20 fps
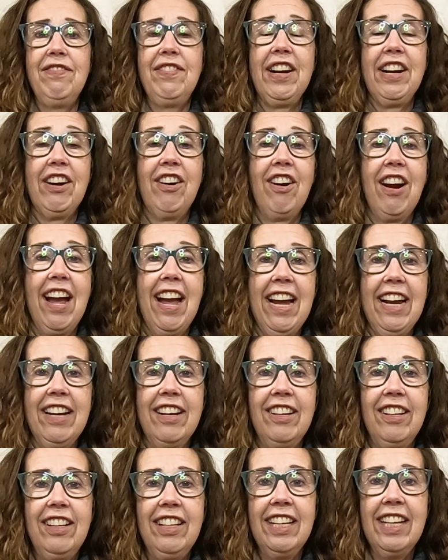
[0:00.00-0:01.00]
Fair
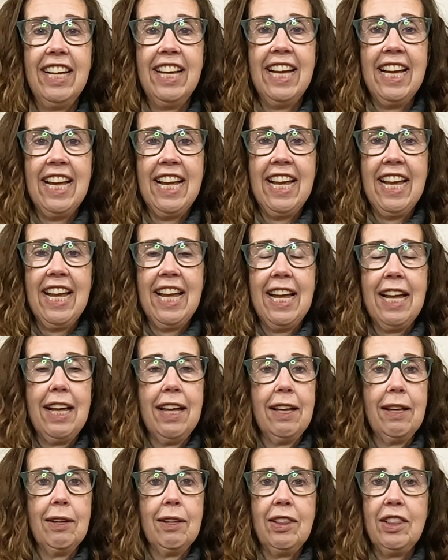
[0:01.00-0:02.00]
Isle,
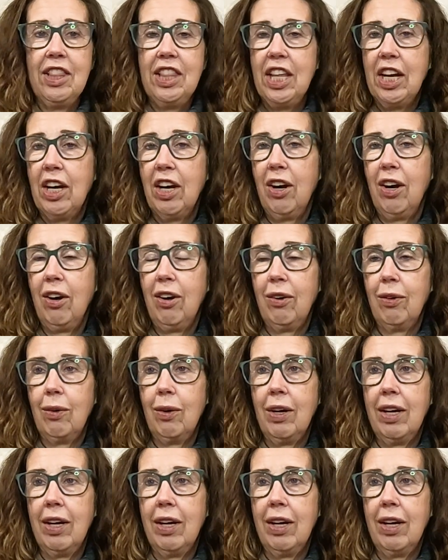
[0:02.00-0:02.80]
there